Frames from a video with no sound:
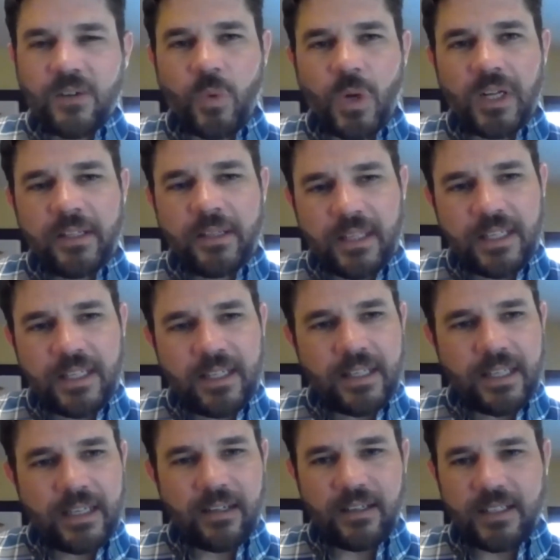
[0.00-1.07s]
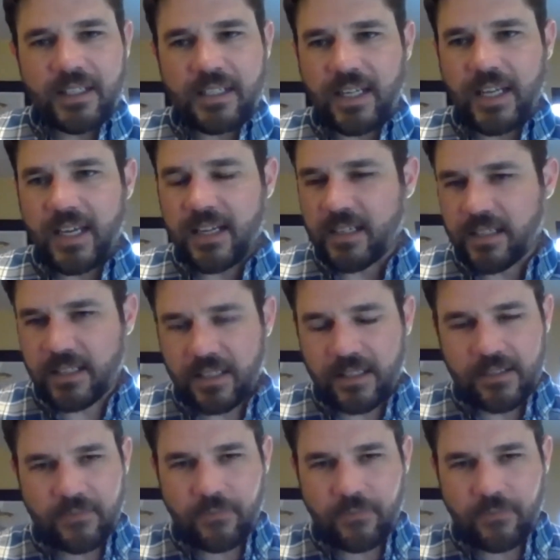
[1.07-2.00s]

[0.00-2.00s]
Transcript: One thing that I'll say, just in,